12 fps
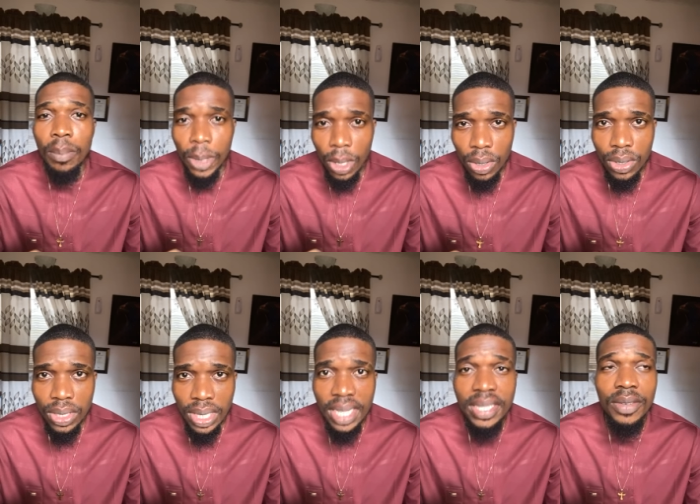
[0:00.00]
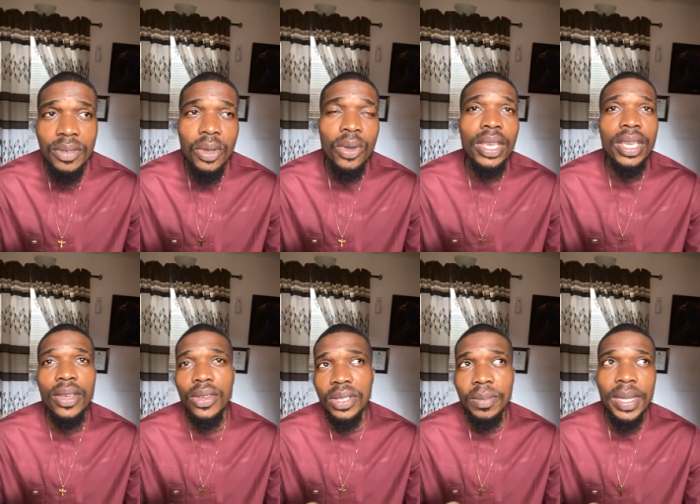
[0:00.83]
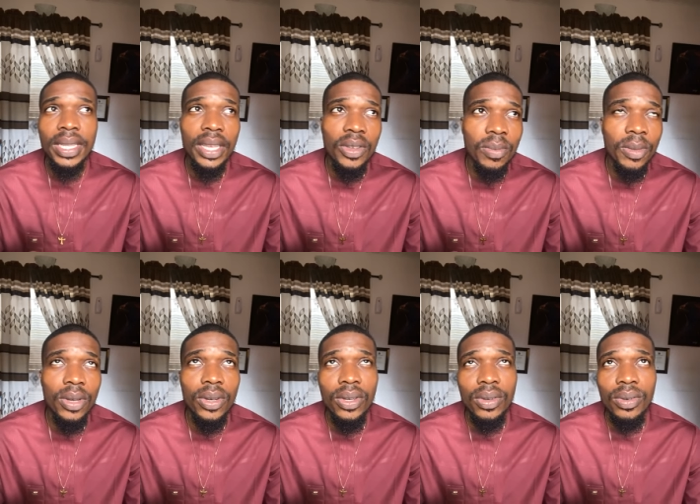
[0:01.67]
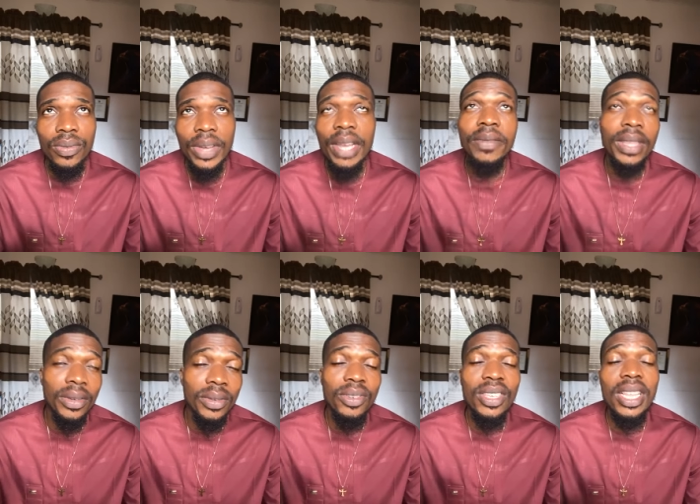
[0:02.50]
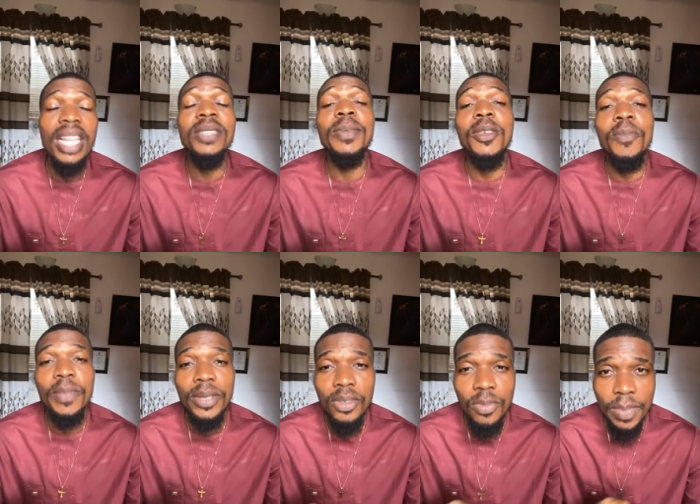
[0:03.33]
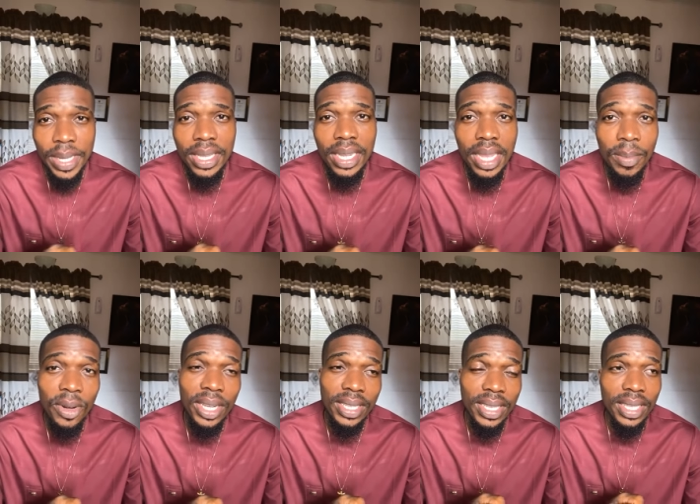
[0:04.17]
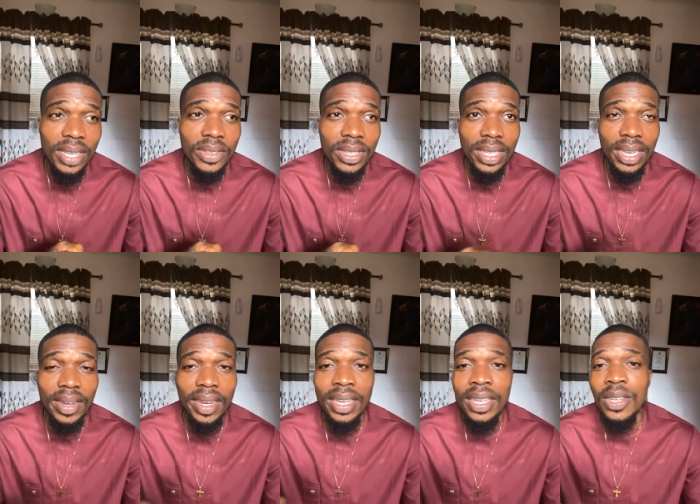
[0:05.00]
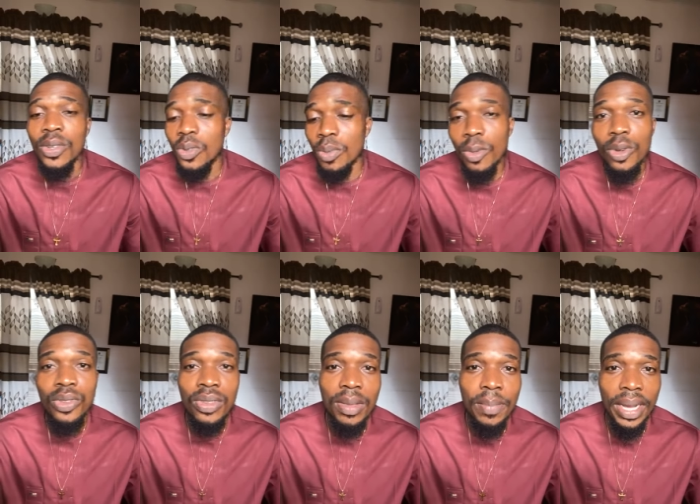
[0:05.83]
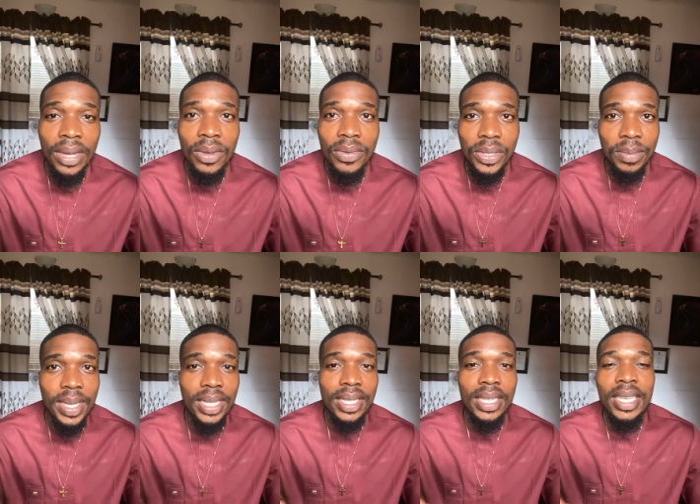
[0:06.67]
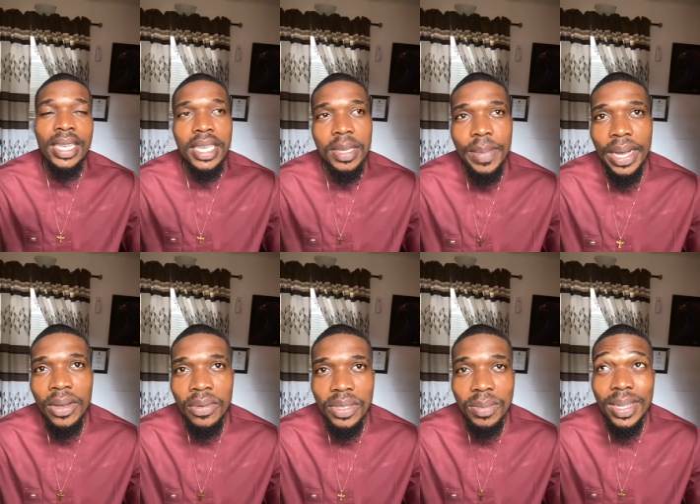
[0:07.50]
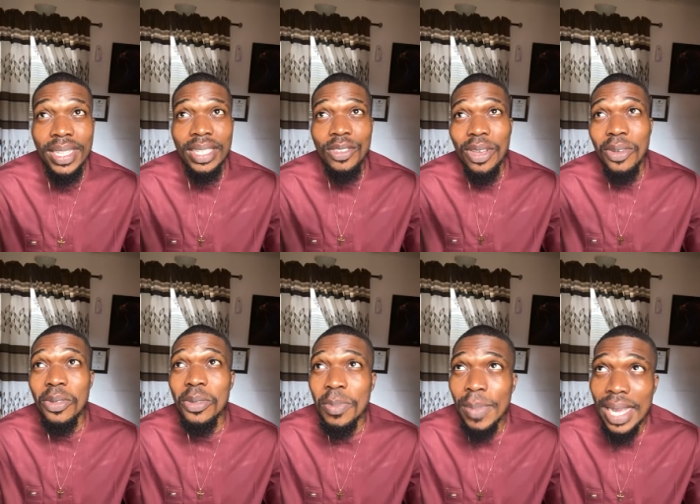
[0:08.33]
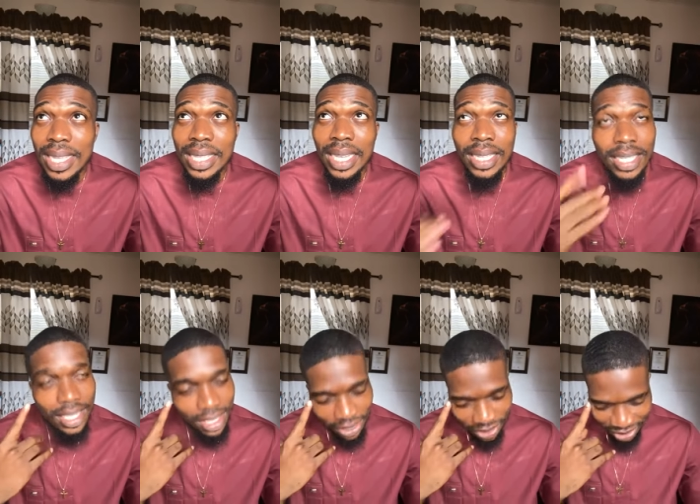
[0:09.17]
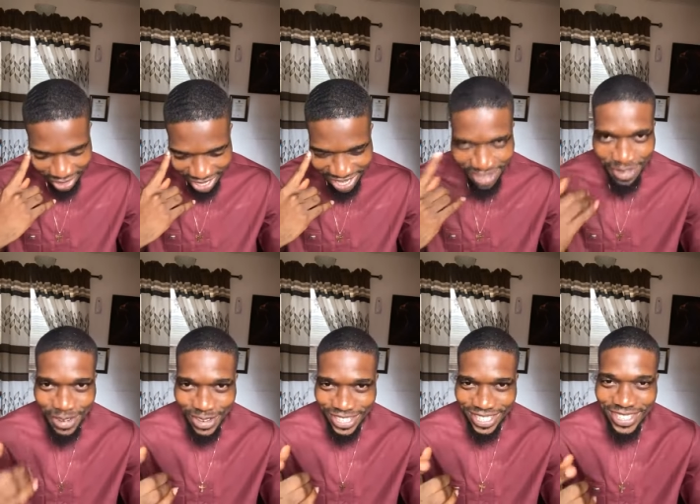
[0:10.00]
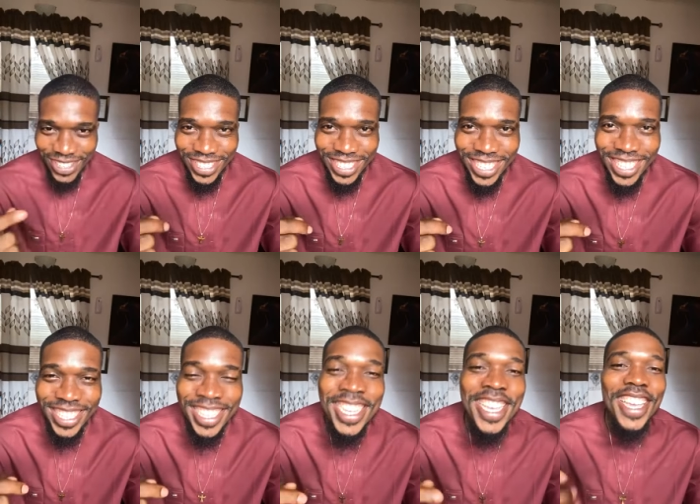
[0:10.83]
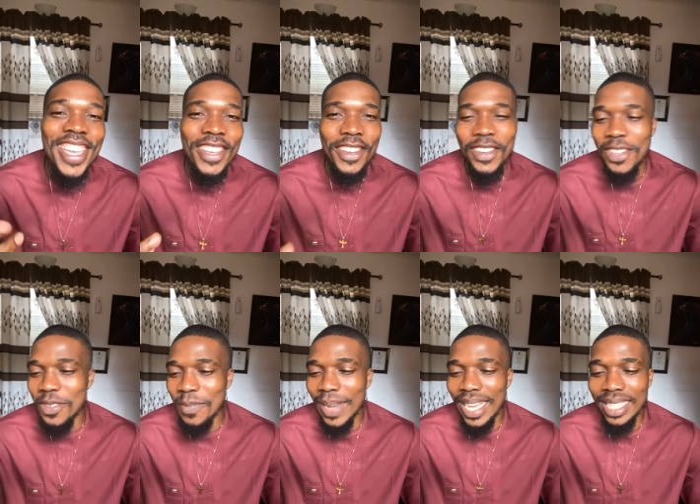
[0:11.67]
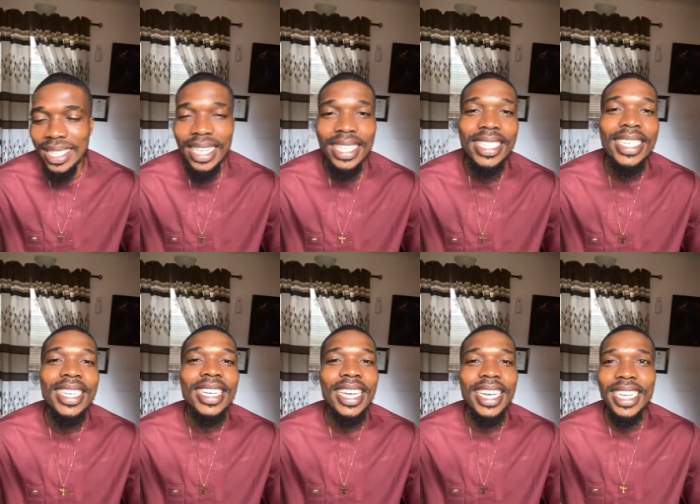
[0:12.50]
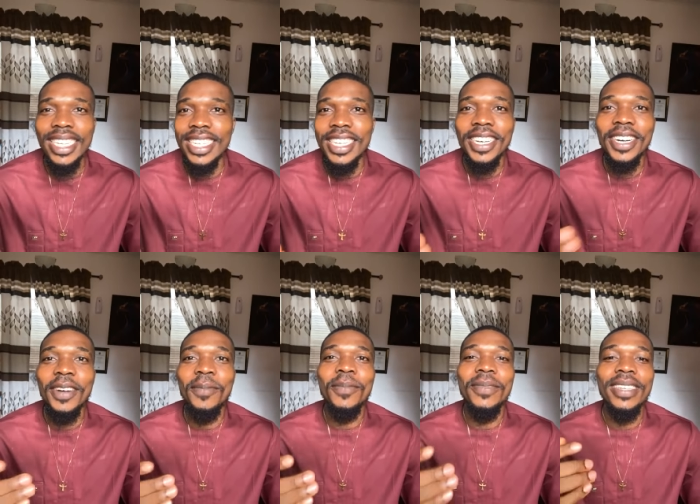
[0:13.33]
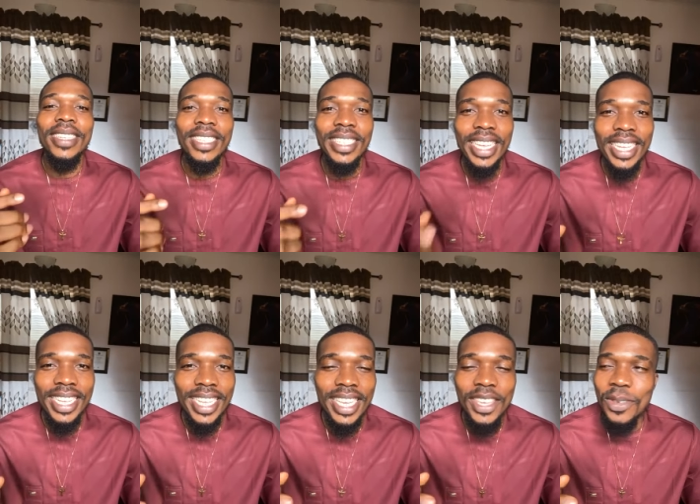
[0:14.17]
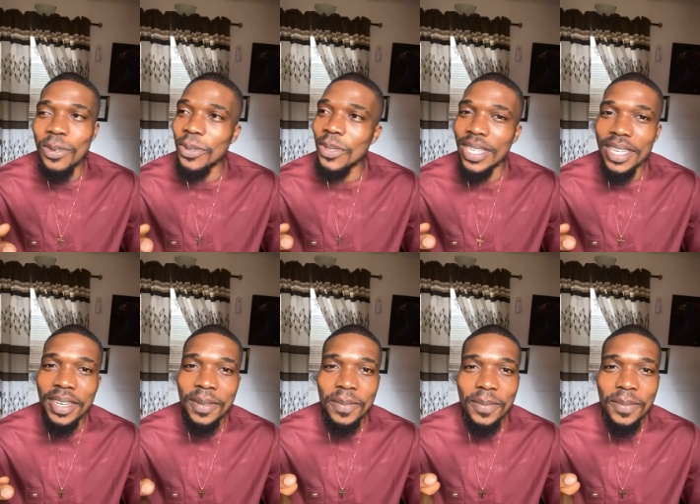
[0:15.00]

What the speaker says: blocks. Let's say, okay, your cement and your block 5,000. Okay, let's say you pay the labor at 10,000 naira to mold you a bag of cement. A bag of cement, you're going to buy sand. Jesus, I didn't know all these things. You're going to buy sand, and then again, you would